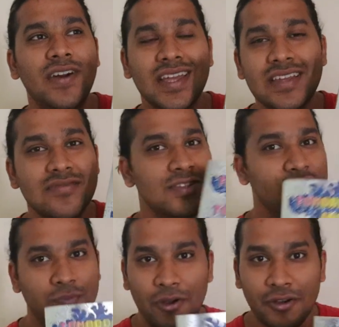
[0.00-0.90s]
fucking switch
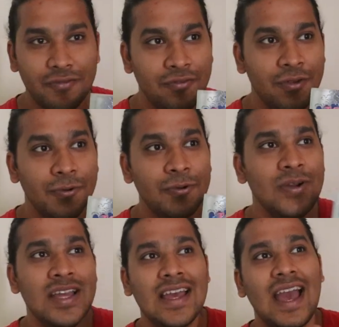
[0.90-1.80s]
your point of
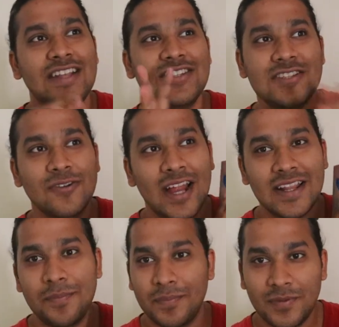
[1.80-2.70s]
view and just look
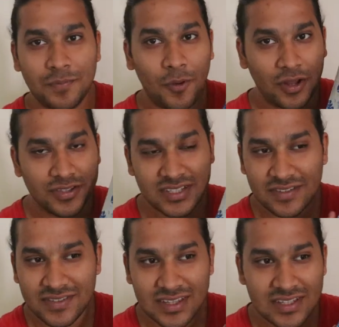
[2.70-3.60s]
at the
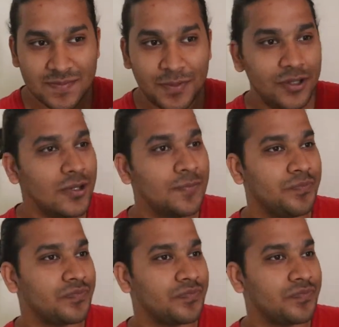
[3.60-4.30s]
positives in this book.